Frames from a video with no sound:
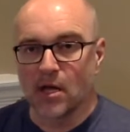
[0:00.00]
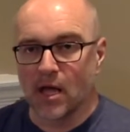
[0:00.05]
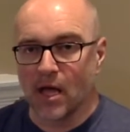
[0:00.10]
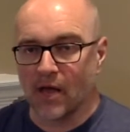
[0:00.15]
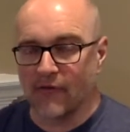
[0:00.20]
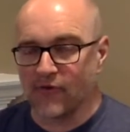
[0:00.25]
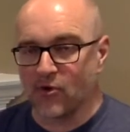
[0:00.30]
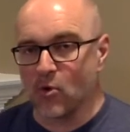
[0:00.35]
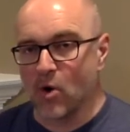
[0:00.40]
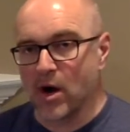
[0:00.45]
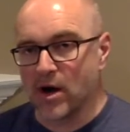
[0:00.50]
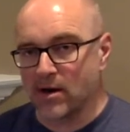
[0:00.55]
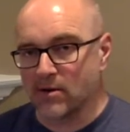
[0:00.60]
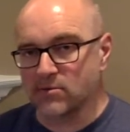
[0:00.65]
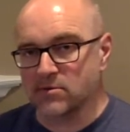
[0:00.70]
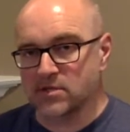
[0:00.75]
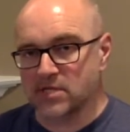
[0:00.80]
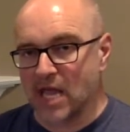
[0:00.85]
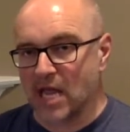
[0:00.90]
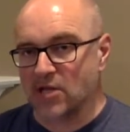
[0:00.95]
If you want to
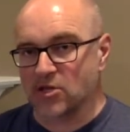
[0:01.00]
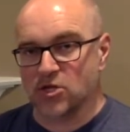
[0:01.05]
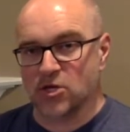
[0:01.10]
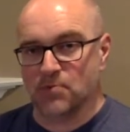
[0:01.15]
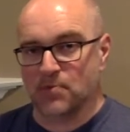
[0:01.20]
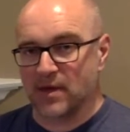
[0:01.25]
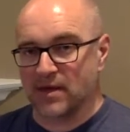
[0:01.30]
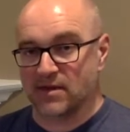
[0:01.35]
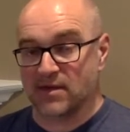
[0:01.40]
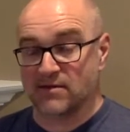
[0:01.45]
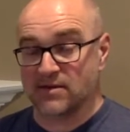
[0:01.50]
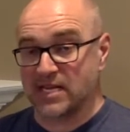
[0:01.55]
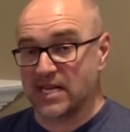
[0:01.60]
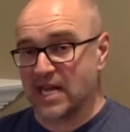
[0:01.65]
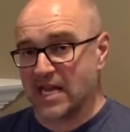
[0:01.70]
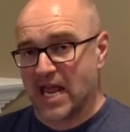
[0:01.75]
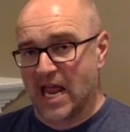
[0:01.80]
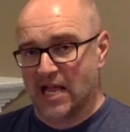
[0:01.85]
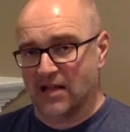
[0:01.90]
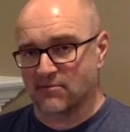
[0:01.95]
take two pieces of
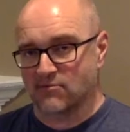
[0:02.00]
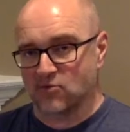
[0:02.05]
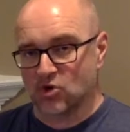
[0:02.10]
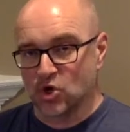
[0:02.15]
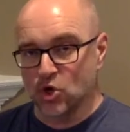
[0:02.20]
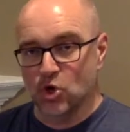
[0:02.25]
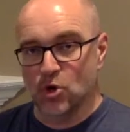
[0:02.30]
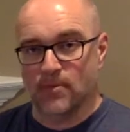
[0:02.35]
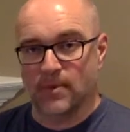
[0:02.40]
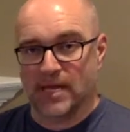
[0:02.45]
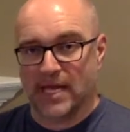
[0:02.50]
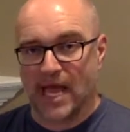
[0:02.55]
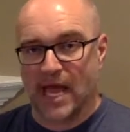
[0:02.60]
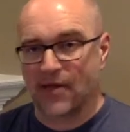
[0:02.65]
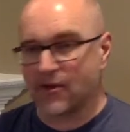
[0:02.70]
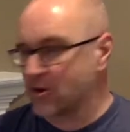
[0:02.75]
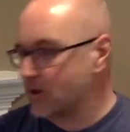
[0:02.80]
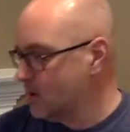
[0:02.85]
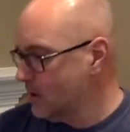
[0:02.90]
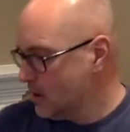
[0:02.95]
DNA and glue them
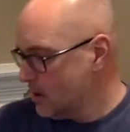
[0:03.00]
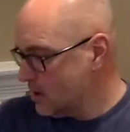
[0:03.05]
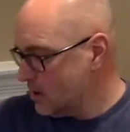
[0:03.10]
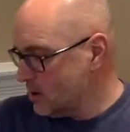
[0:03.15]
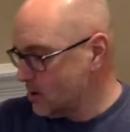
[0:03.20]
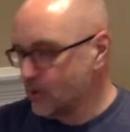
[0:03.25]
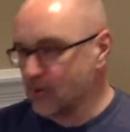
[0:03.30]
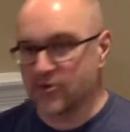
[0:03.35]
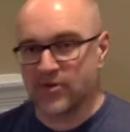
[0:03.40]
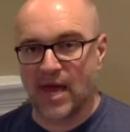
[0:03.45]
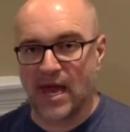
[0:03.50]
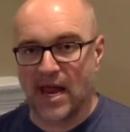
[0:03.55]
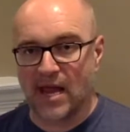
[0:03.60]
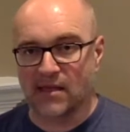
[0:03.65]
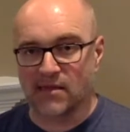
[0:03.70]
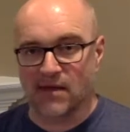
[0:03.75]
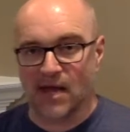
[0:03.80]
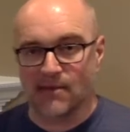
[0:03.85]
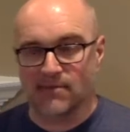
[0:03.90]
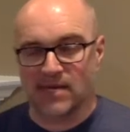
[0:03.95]
together, use that
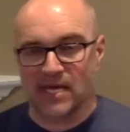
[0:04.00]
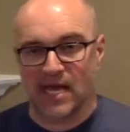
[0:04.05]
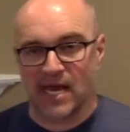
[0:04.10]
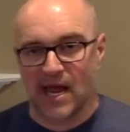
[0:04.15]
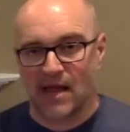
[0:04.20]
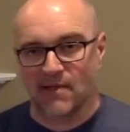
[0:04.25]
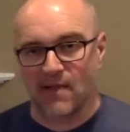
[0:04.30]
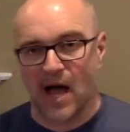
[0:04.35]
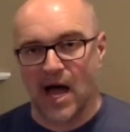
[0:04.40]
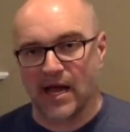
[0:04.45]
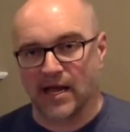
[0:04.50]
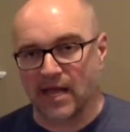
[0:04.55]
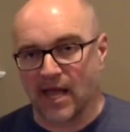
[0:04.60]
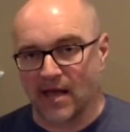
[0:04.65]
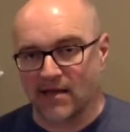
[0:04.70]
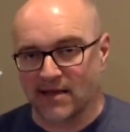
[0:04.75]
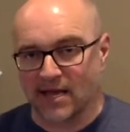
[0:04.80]
enzyme DNA ligase.